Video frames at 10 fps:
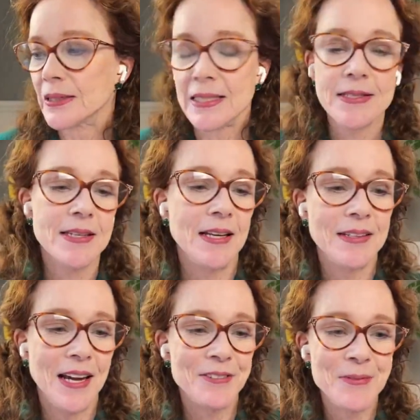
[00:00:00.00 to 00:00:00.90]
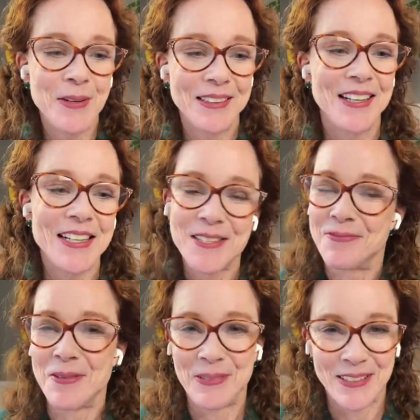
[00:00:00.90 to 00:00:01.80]
lots
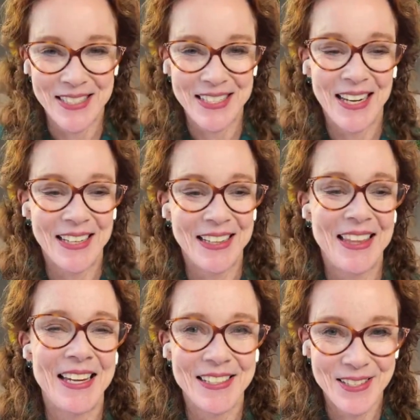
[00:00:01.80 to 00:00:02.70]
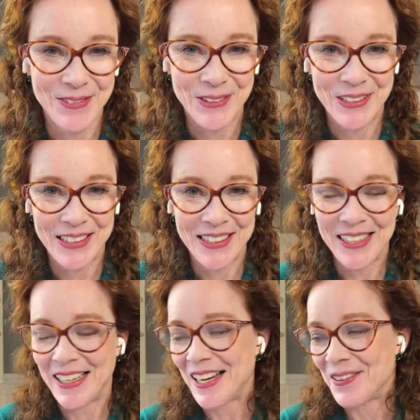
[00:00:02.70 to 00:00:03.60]
of people are saying thanks for